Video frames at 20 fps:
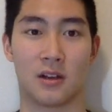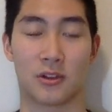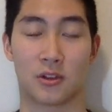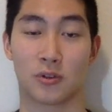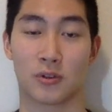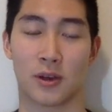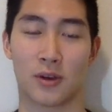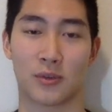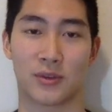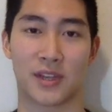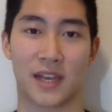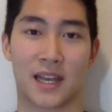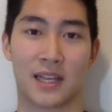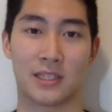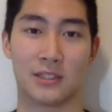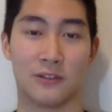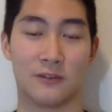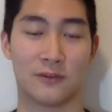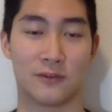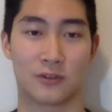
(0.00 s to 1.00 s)
throughout
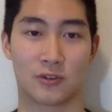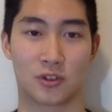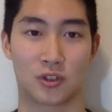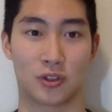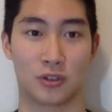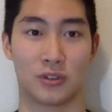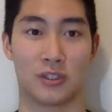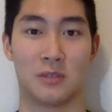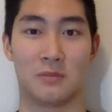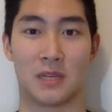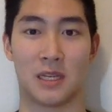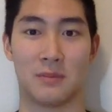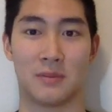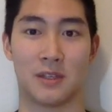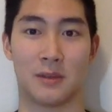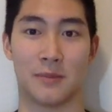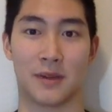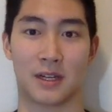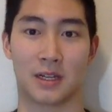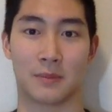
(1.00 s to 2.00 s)
that, you've truly made
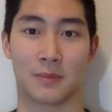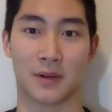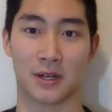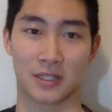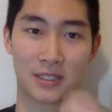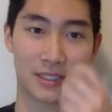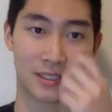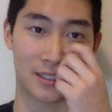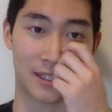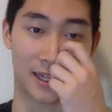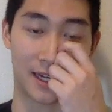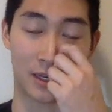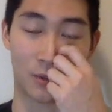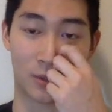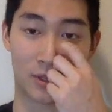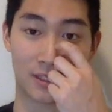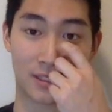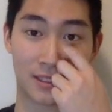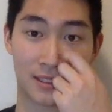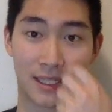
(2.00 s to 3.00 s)
me a better person, and I
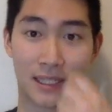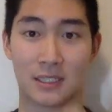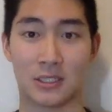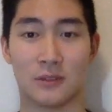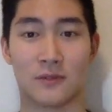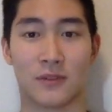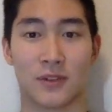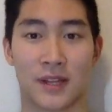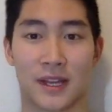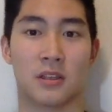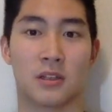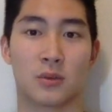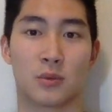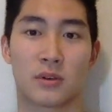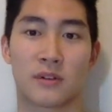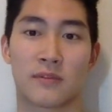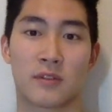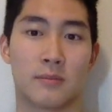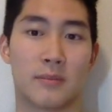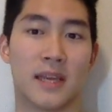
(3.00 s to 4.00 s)
wanted to thank you for that. You're
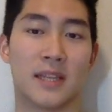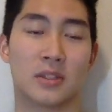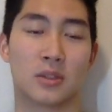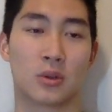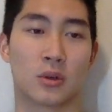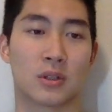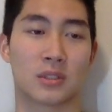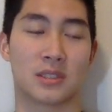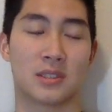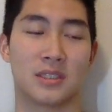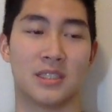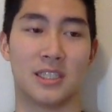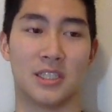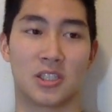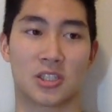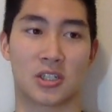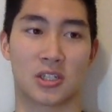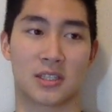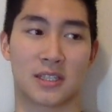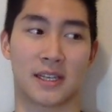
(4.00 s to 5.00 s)
one of the mentors and
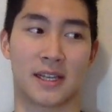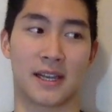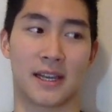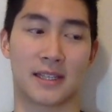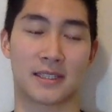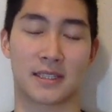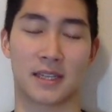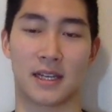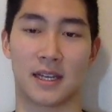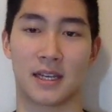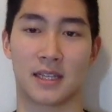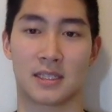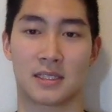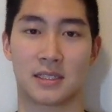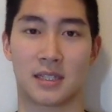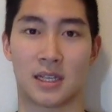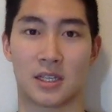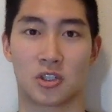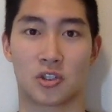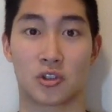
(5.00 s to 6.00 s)
teachers at SIS
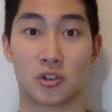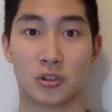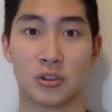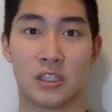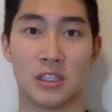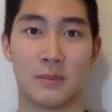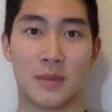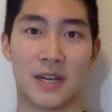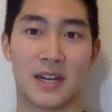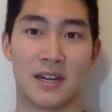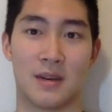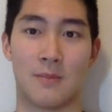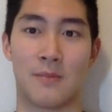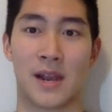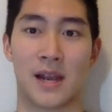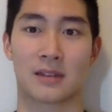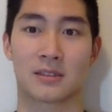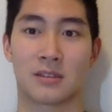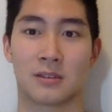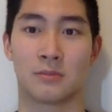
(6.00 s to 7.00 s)
that truly made an
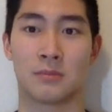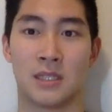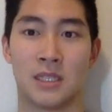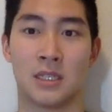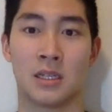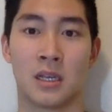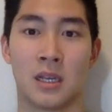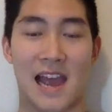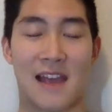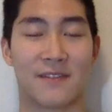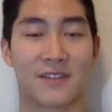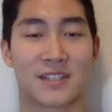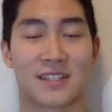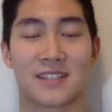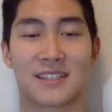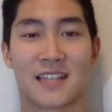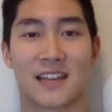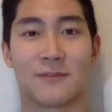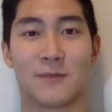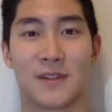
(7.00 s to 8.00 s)
impact on me. Ever
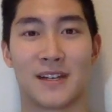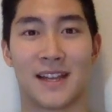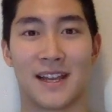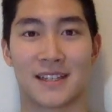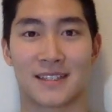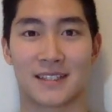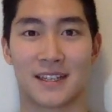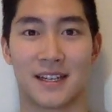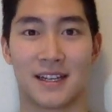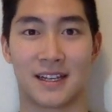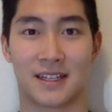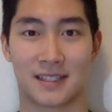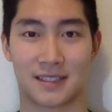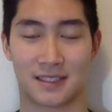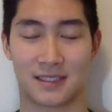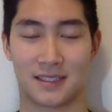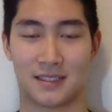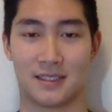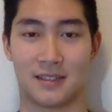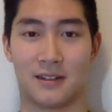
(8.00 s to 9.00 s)
since I've been at
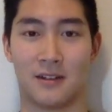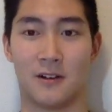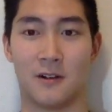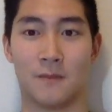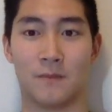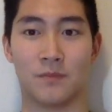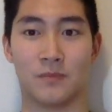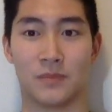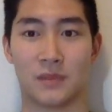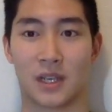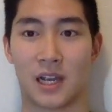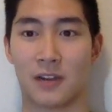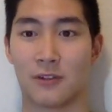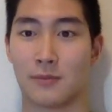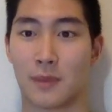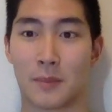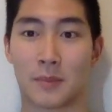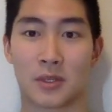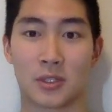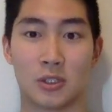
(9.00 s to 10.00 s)
SIS, I
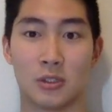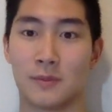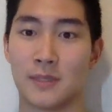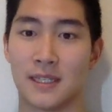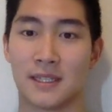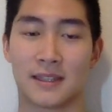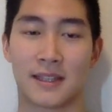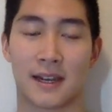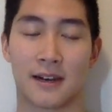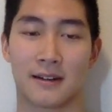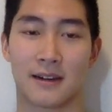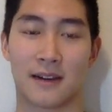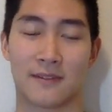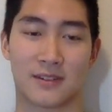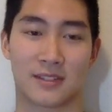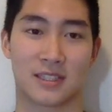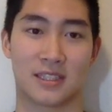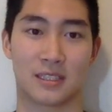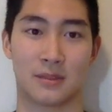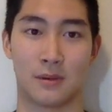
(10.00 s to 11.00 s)
remember you being there
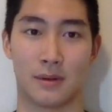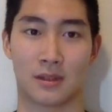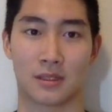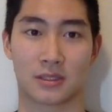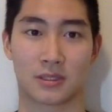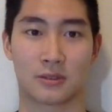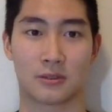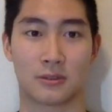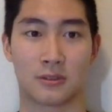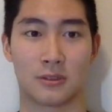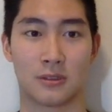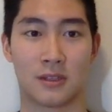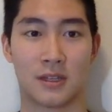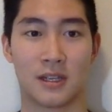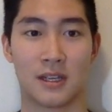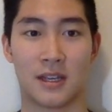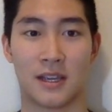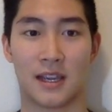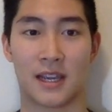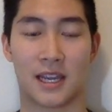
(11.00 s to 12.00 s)
ever since middle school,
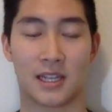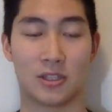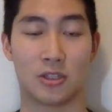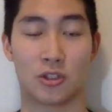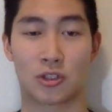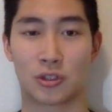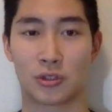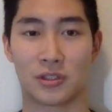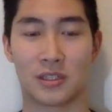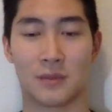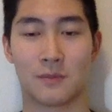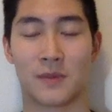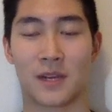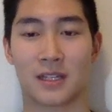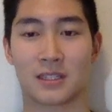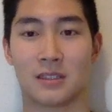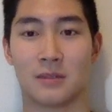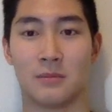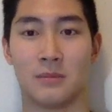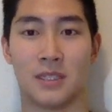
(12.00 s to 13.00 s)
and you truly
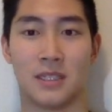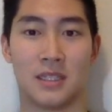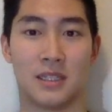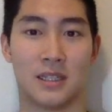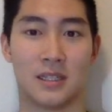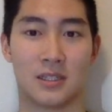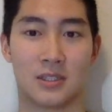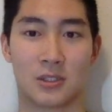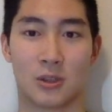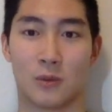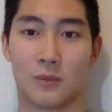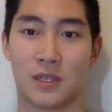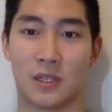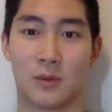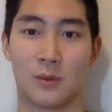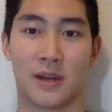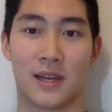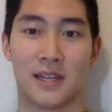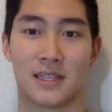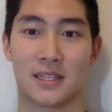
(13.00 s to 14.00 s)
impacted me in so
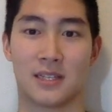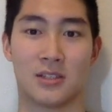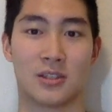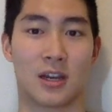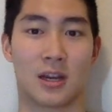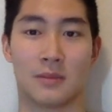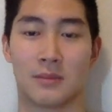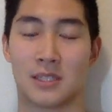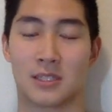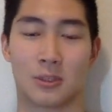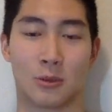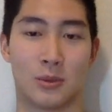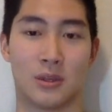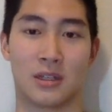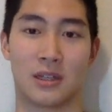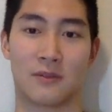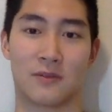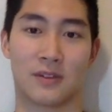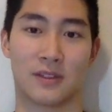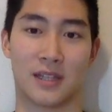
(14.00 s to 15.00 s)
many ways and taught me so
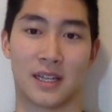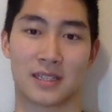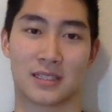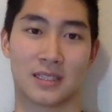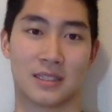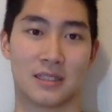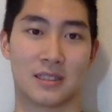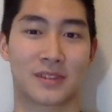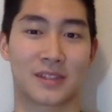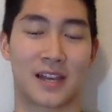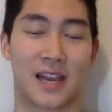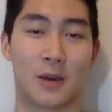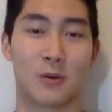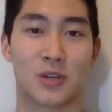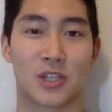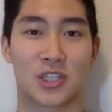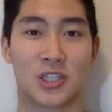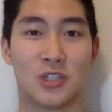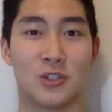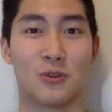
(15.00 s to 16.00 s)
many different lessons. I
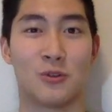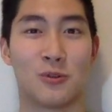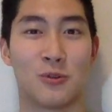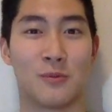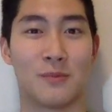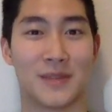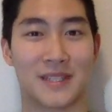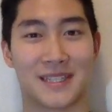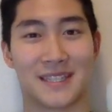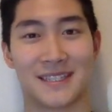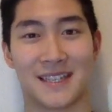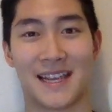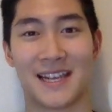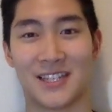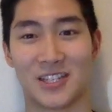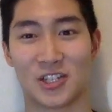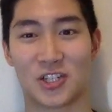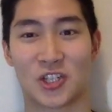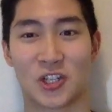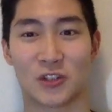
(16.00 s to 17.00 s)
wish you, Mrs. A,
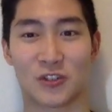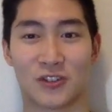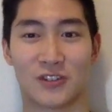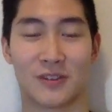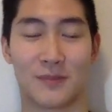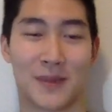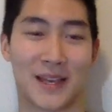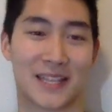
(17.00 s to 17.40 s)
and your children the